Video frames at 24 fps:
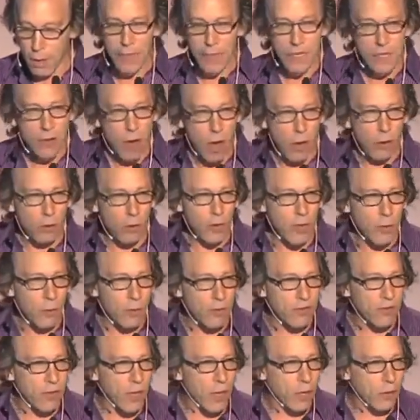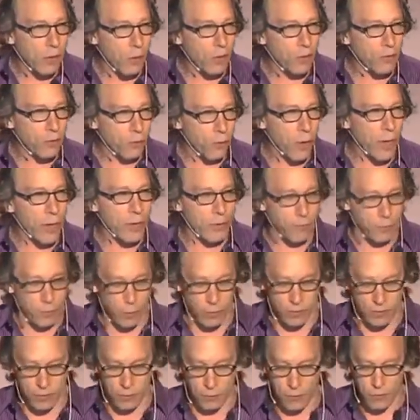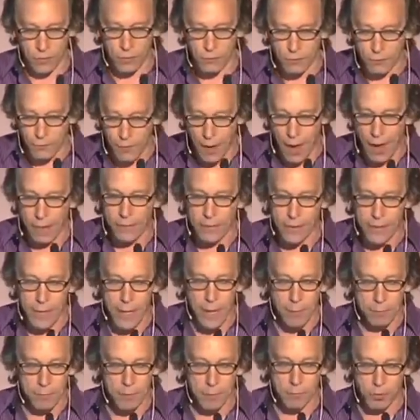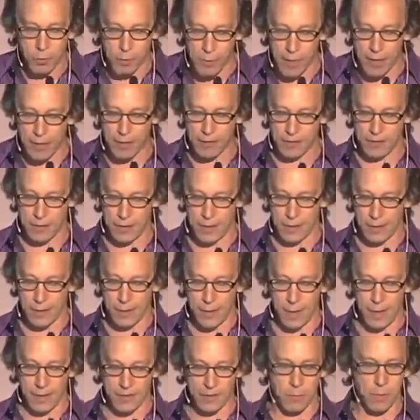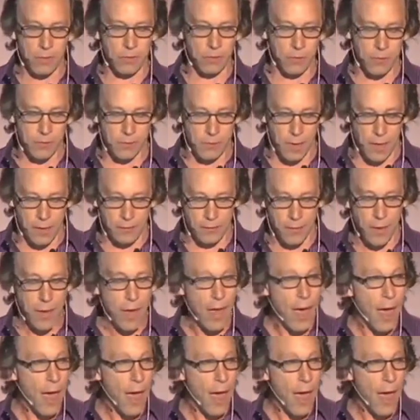But not only was he a close friend of Christopher's, in fact, he helped him tremendously in the last months of his life,